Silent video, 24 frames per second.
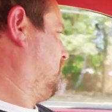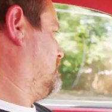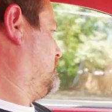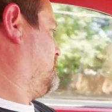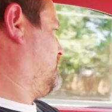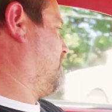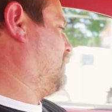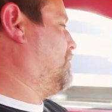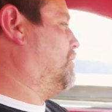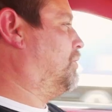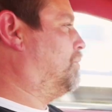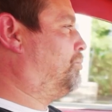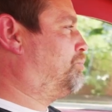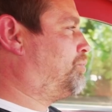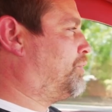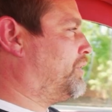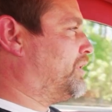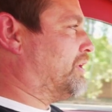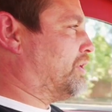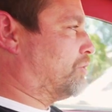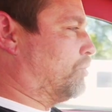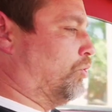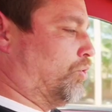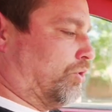So
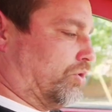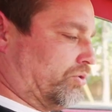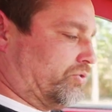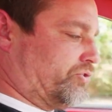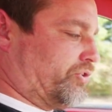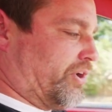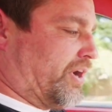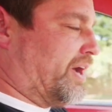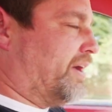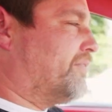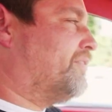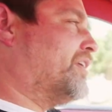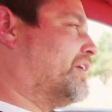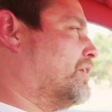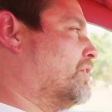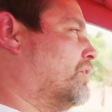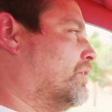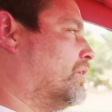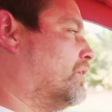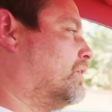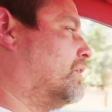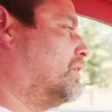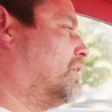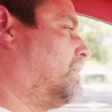pretty cool driving
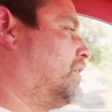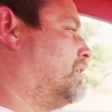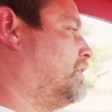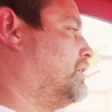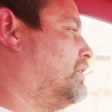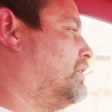car.